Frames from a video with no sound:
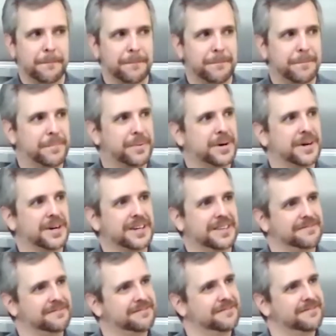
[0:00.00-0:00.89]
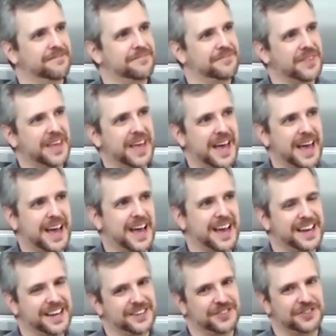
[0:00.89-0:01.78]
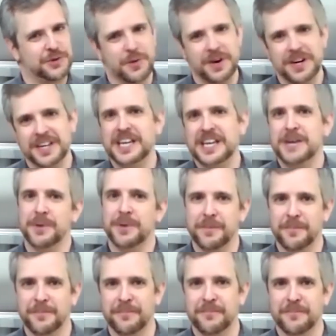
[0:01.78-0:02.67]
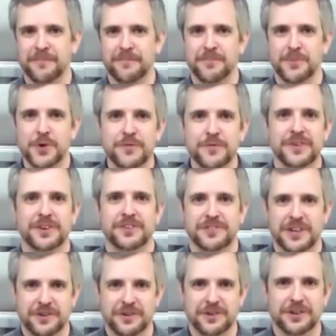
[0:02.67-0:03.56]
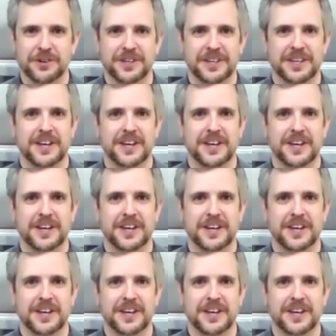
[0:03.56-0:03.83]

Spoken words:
But eggs, you want to keep them moving generally.